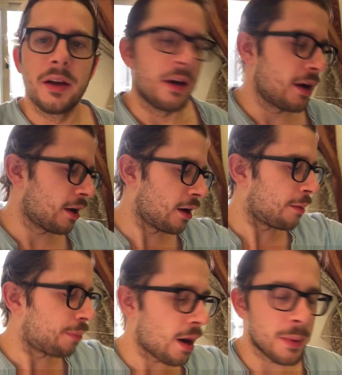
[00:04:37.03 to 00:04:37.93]

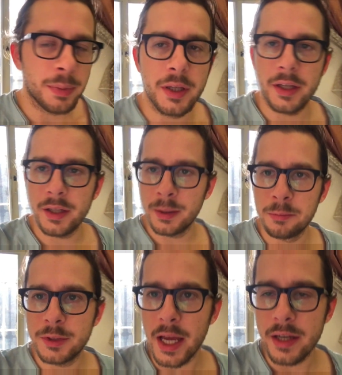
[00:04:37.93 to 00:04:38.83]
probably
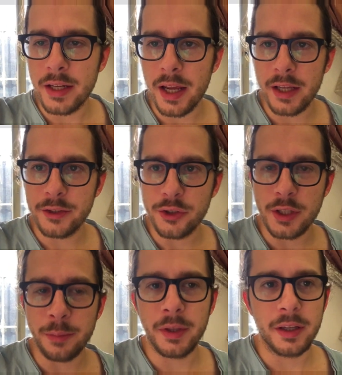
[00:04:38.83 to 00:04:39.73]
10 days or
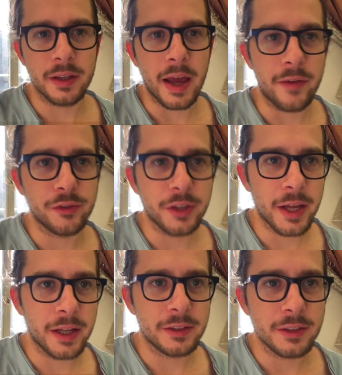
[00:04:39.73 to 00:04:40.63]
something after
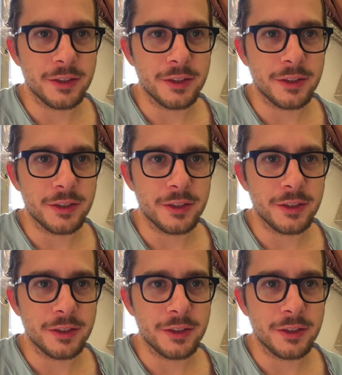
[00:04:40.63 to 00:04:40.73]
that.